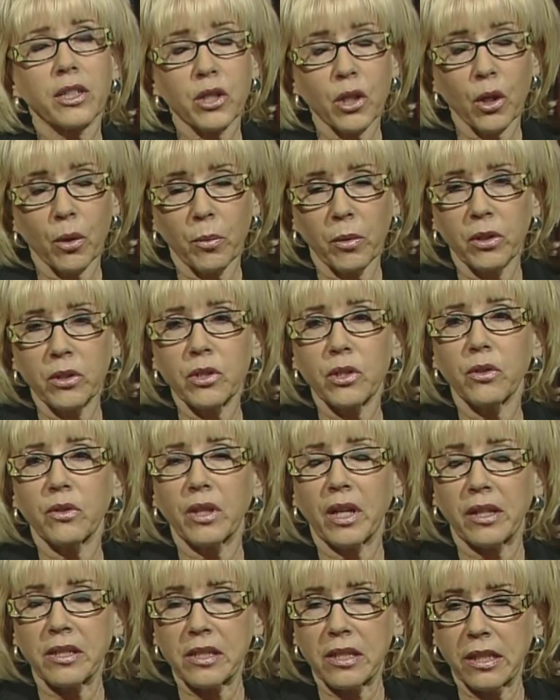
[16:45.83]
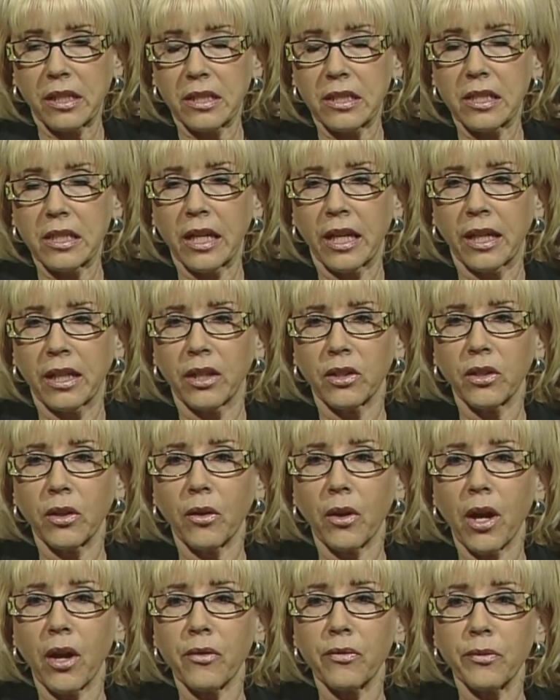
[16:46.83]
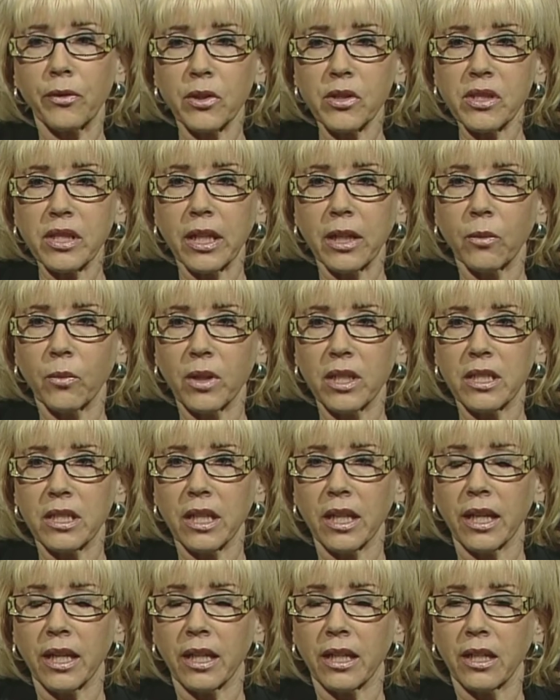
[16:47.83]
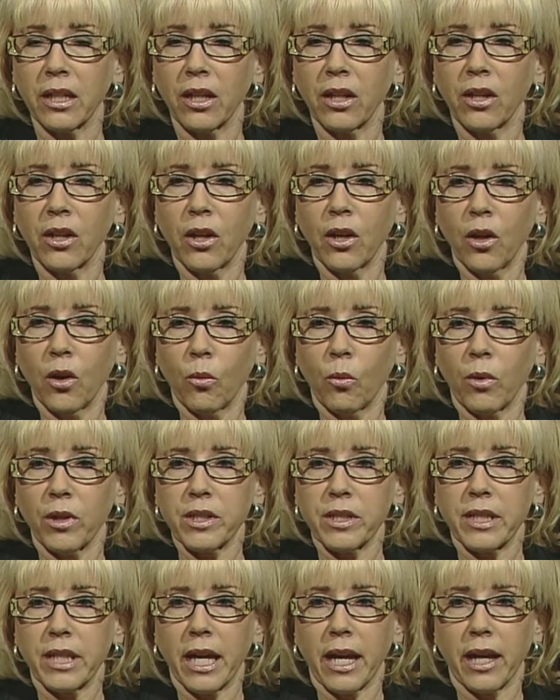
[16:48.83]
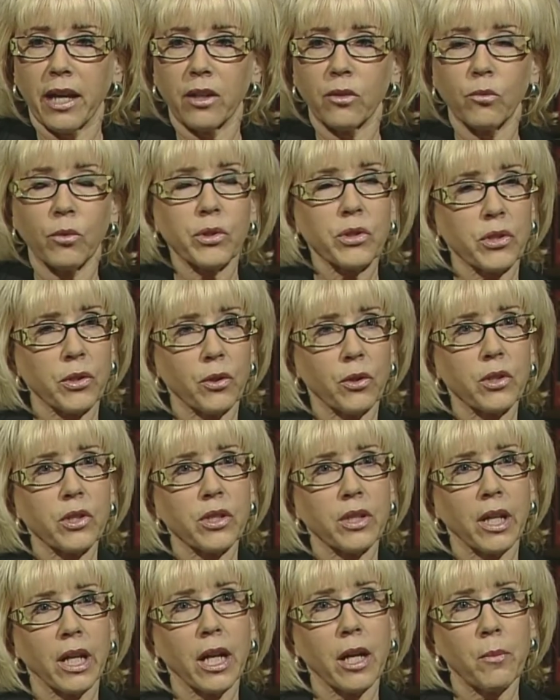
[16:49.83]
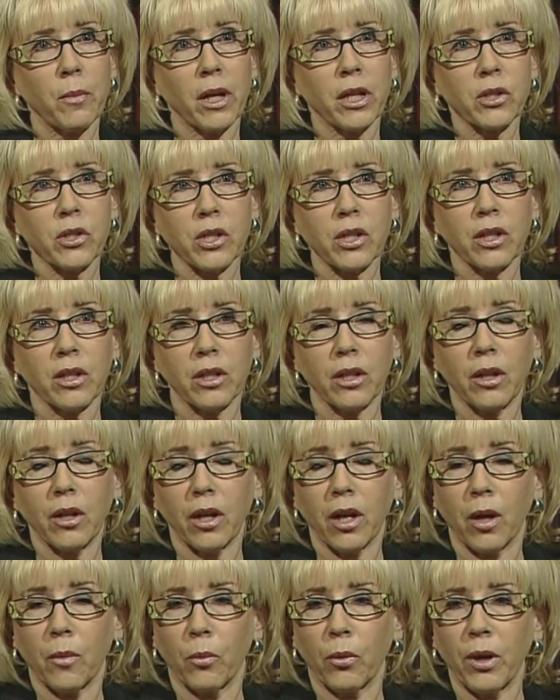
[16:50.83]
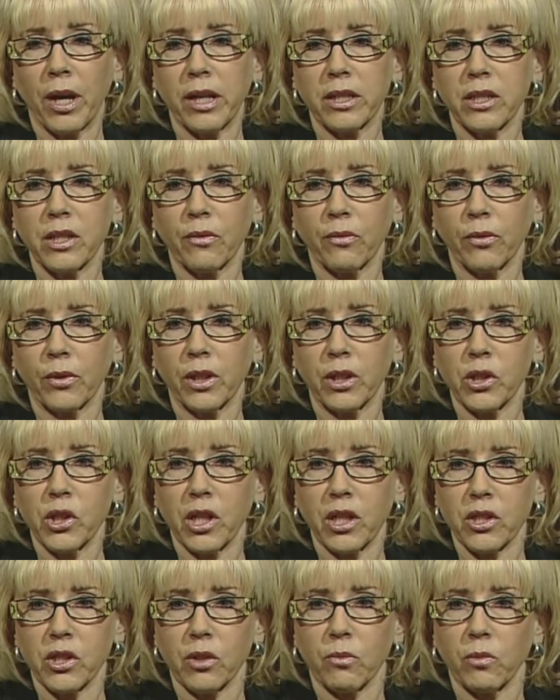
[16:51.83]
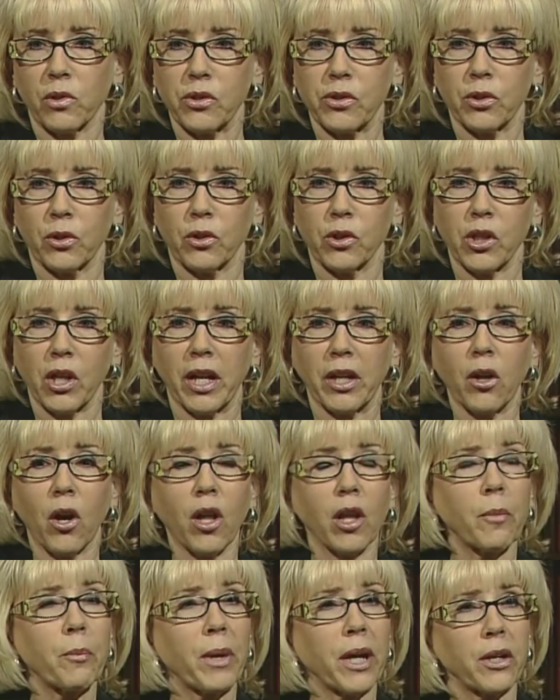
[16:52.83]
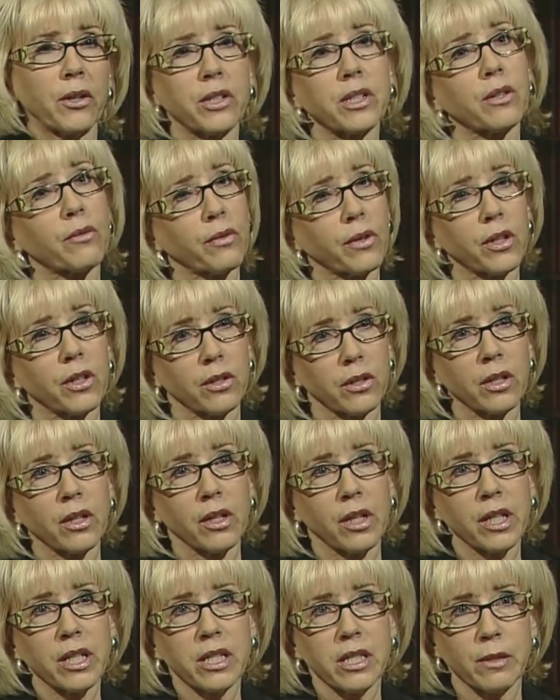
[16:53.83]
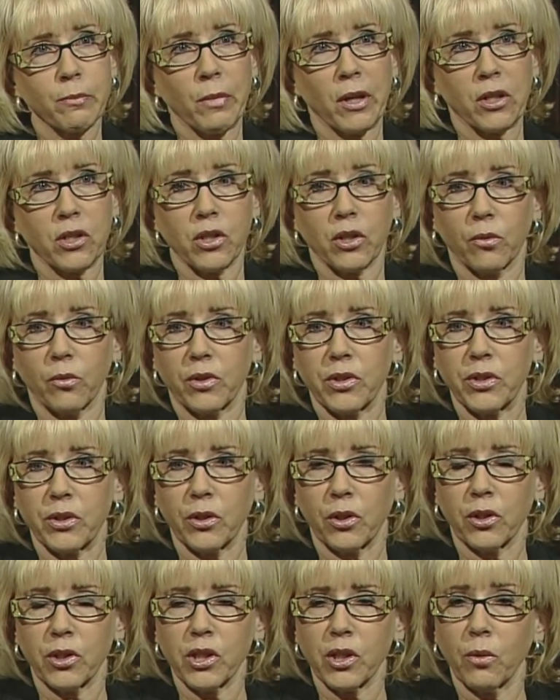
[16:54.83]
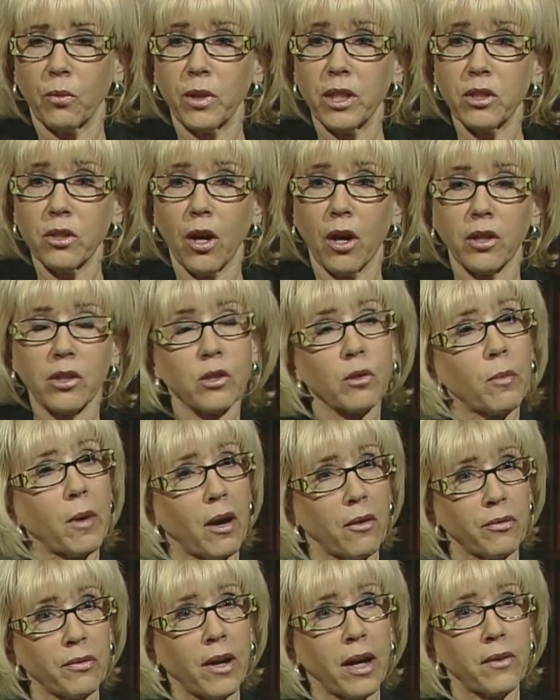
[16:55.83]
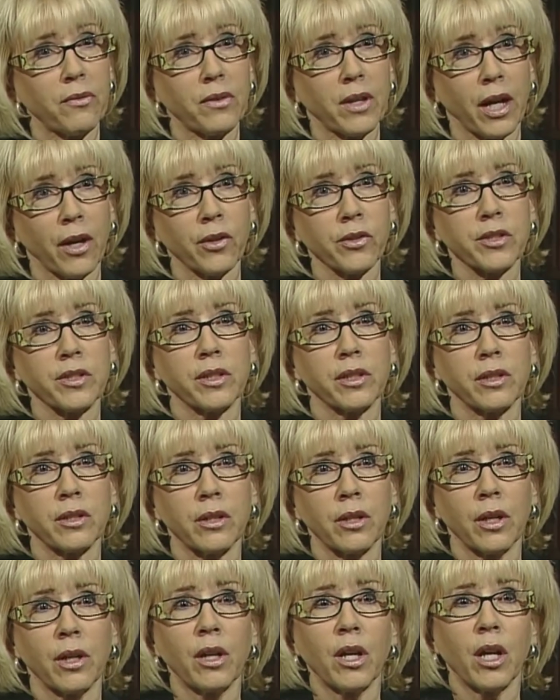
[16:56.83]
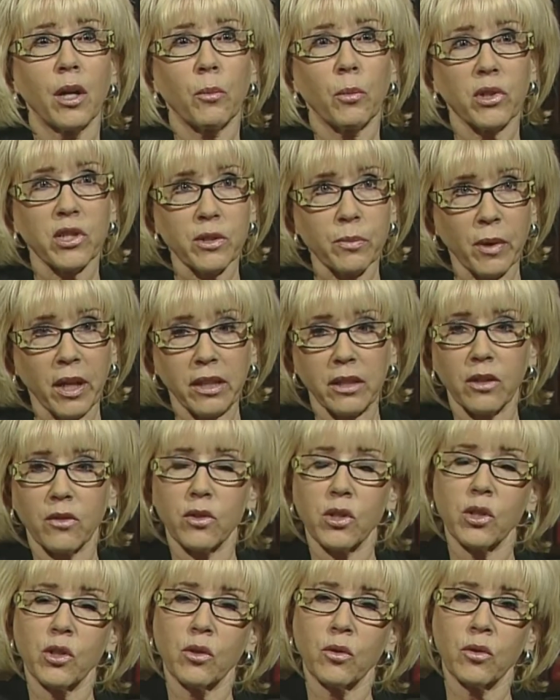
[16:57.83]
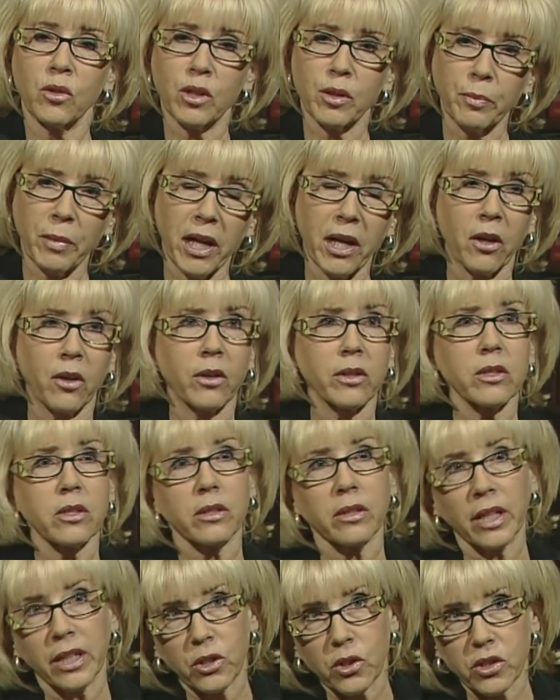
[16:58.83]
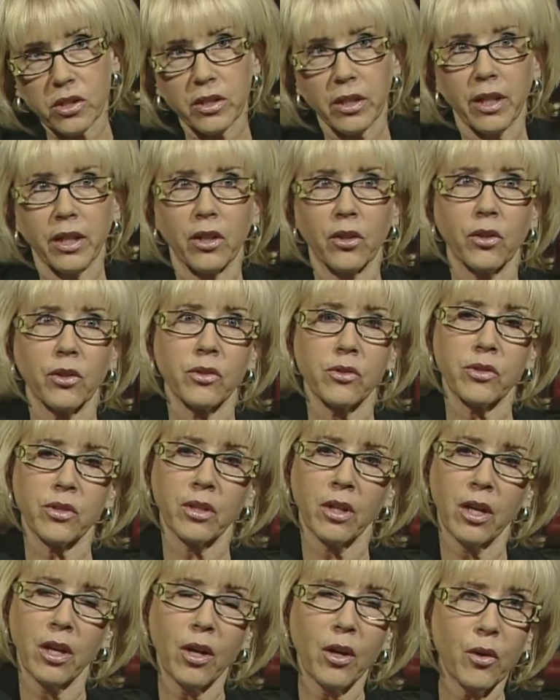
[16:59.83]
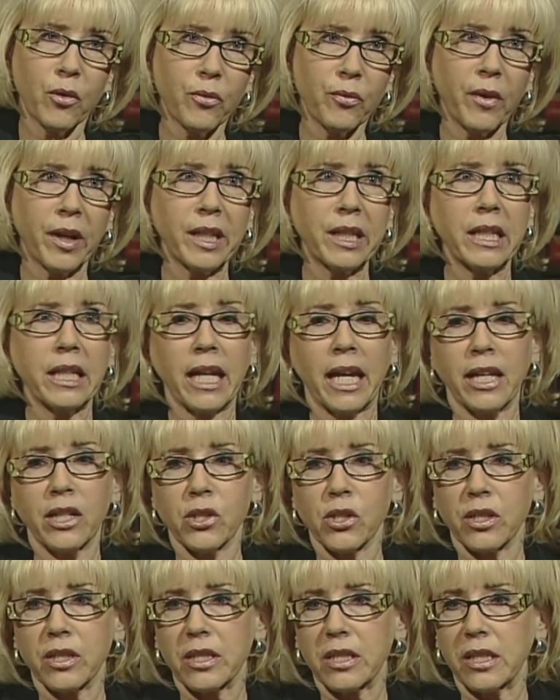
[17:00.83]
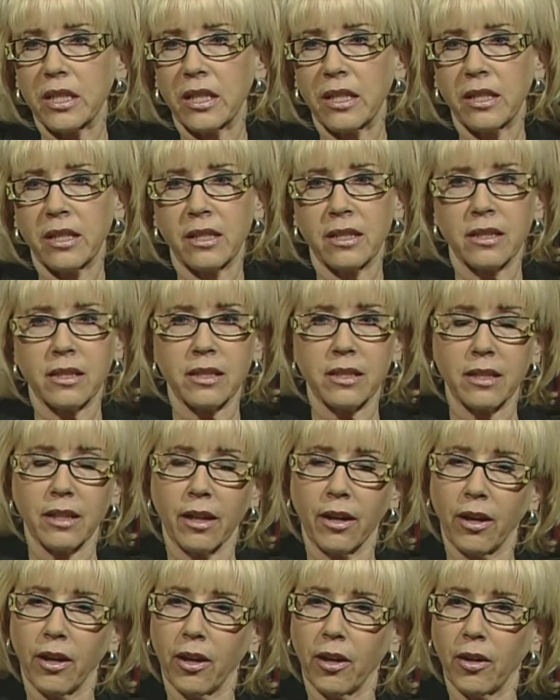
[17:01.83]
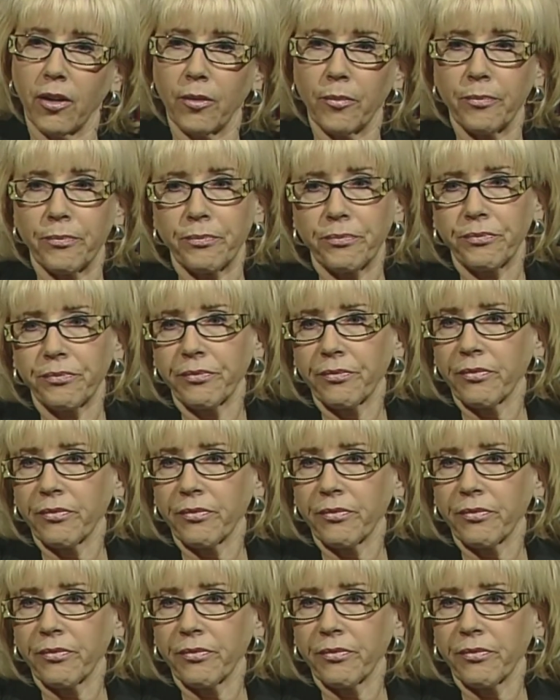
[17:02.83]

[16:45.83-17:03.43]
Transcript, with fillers: October in 2010. And the uh, first thing we did was that research that I mentioned, uh, sure. brand differentiation research. I call it Better Different Special Research. And we talked to about 5,000 prospective students, parents, legislators, funding agencies, um,